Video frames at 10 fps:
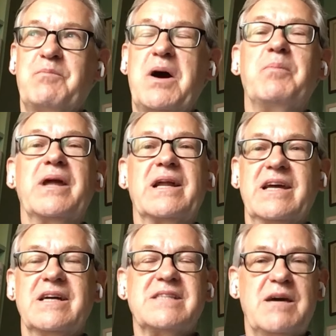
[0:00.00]

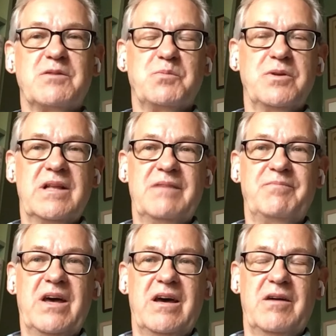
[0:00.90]
publicly acceptable
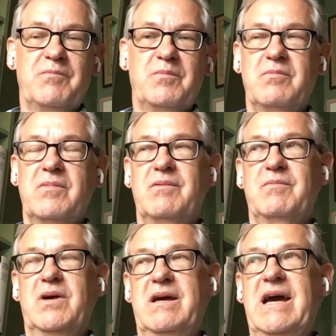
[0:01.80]
um,
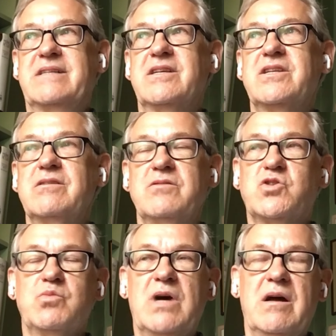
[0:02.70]

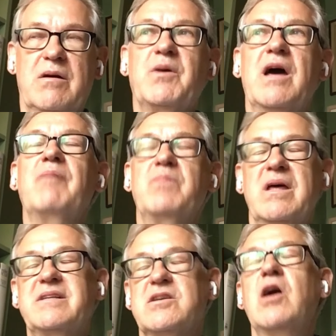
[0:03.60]
attitudes, to, uh, uh
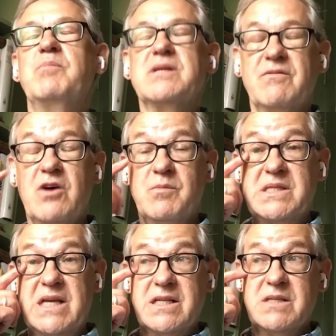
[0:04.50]
examples of
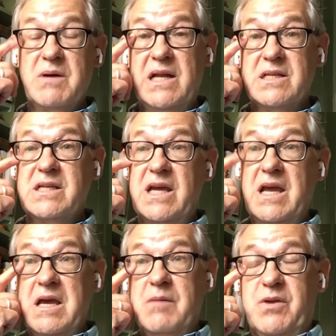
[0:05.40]
homosexuality.